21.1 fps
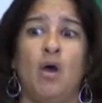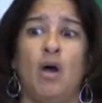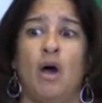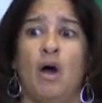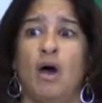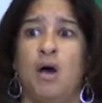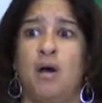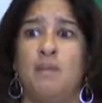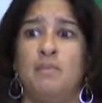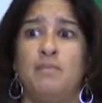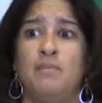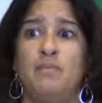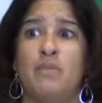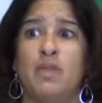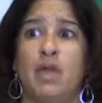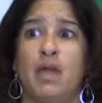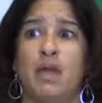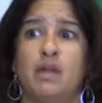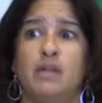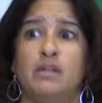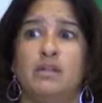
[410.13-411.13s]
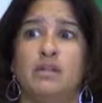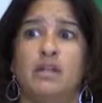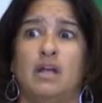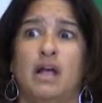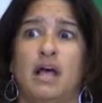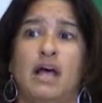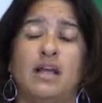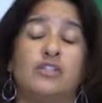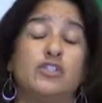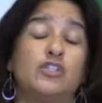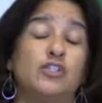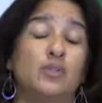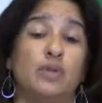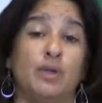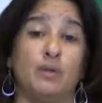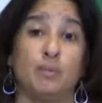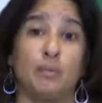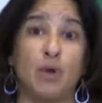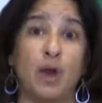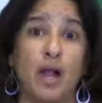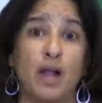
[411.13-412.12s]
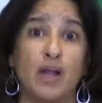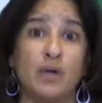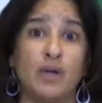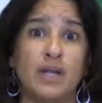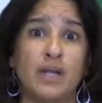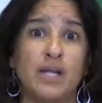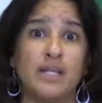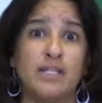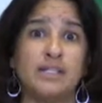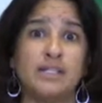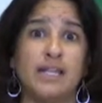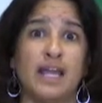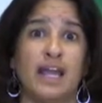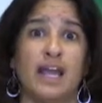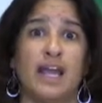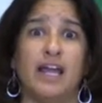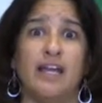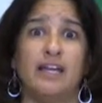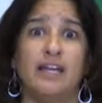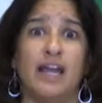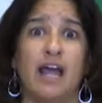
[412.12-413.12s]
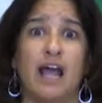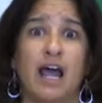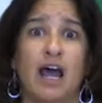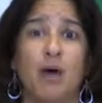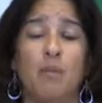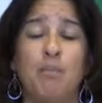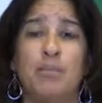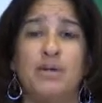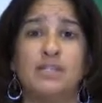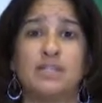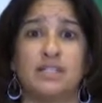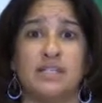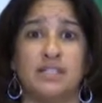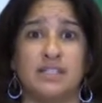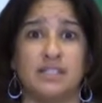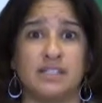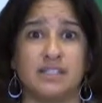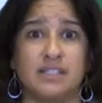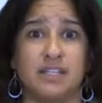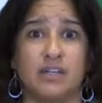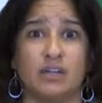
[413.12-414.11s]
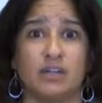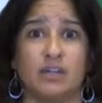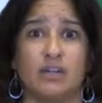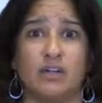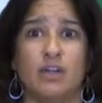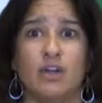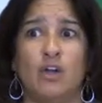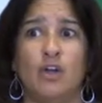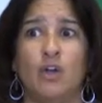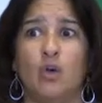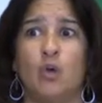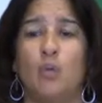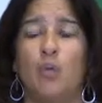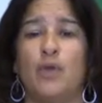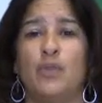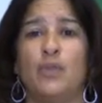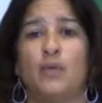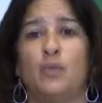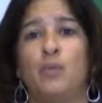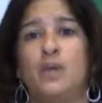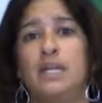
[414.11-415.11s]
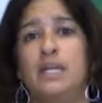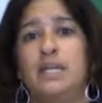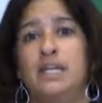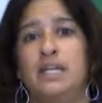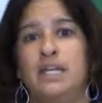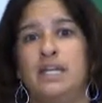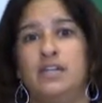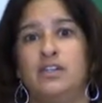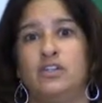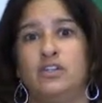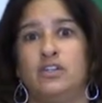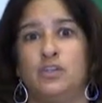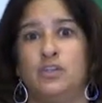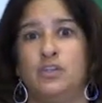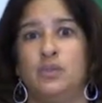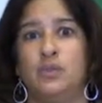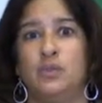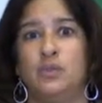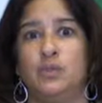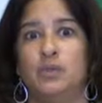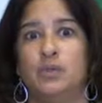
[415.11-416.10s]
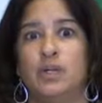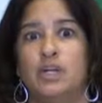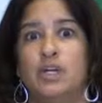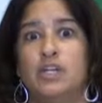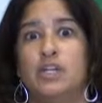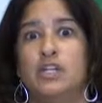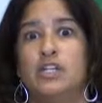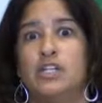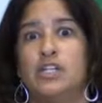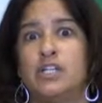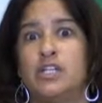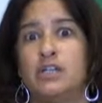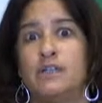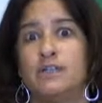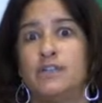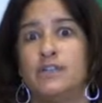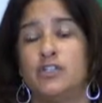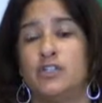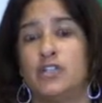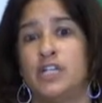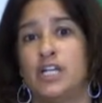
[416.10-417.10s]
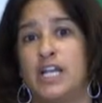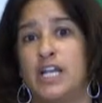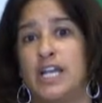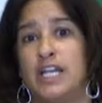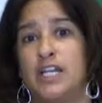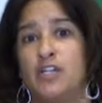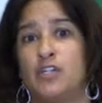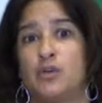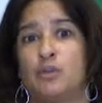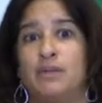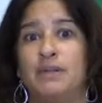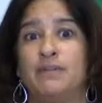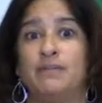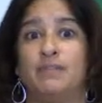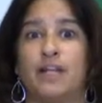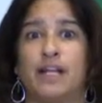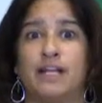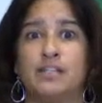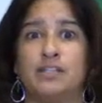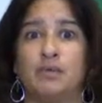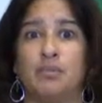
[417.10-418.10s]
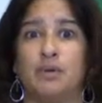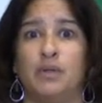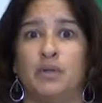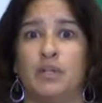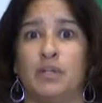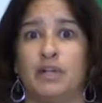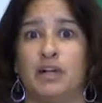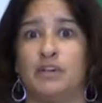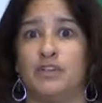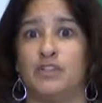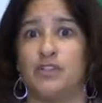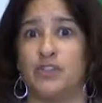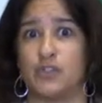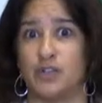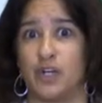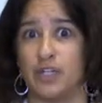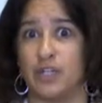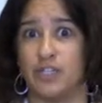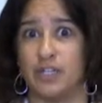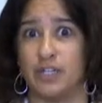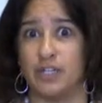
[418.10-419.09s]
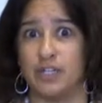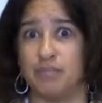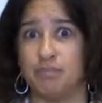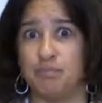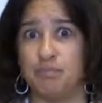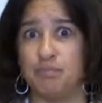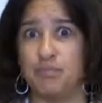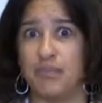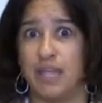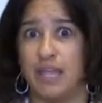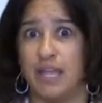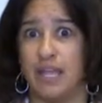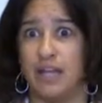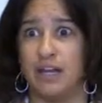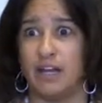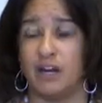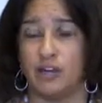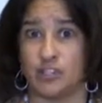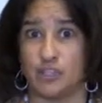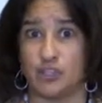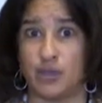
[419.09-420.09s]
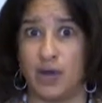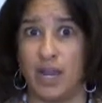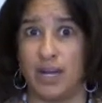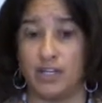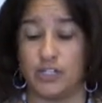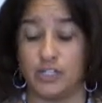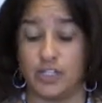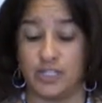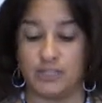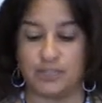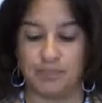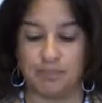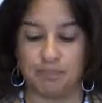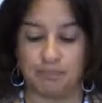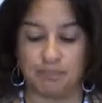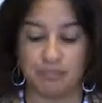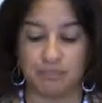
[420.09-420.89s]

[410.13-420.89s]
on student progress and help us consider whether we need to shift or change or be flexible in our instruction and our strategies.